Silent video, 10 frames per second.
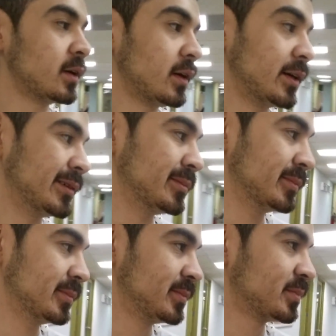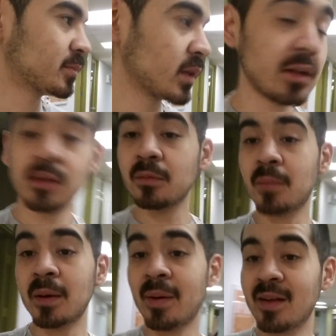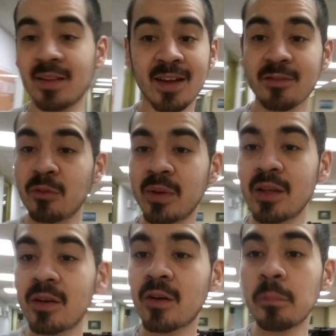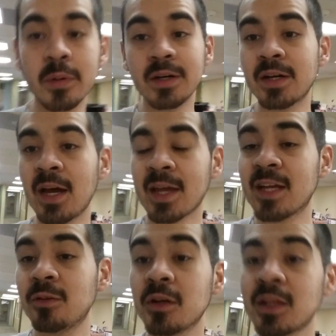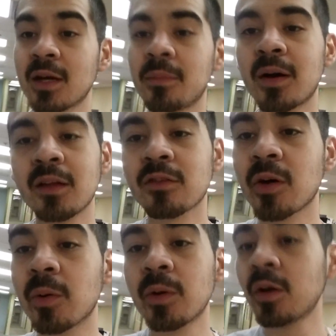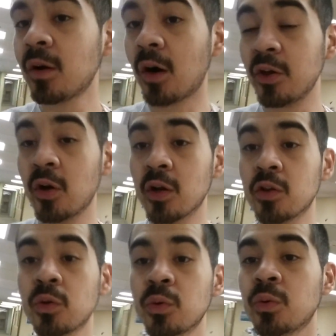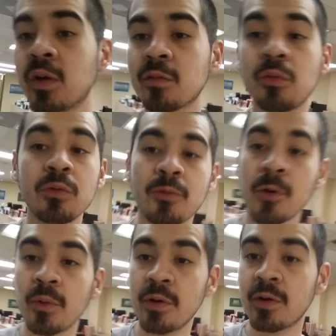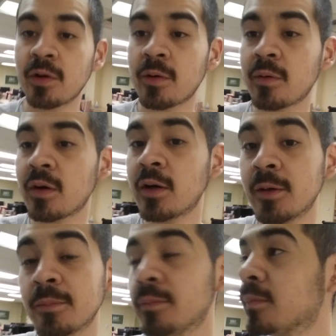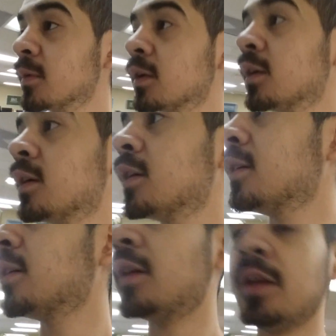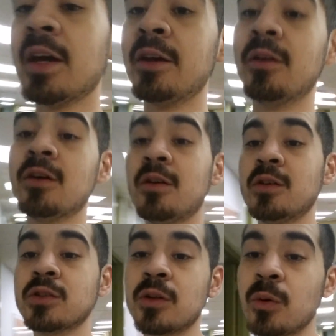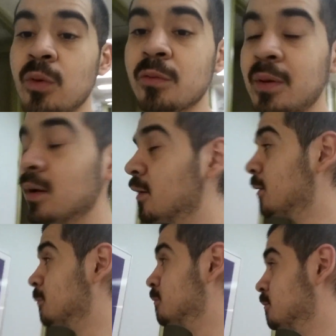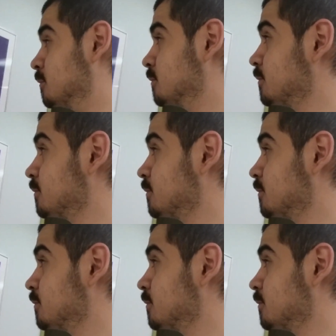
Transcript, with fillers: Um, my past gets to me, you know, but I can't do nothing about it. So all you gotta do is move forward, you know. Um, yeah, you know, you should always be um,